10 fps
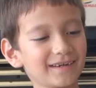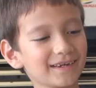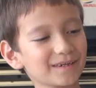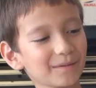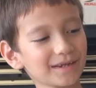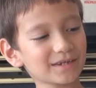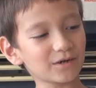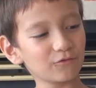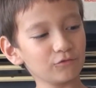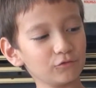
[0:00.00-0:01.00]
Here's
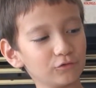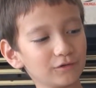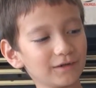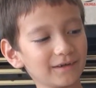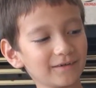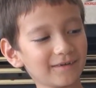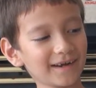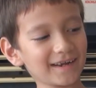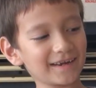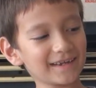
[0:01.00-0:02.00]
Master Wu.
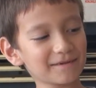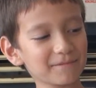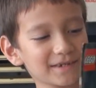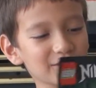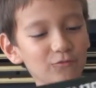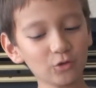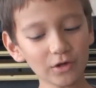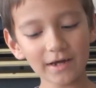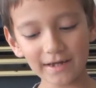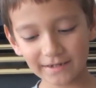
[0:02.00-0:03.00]
Right here, this Master Wu.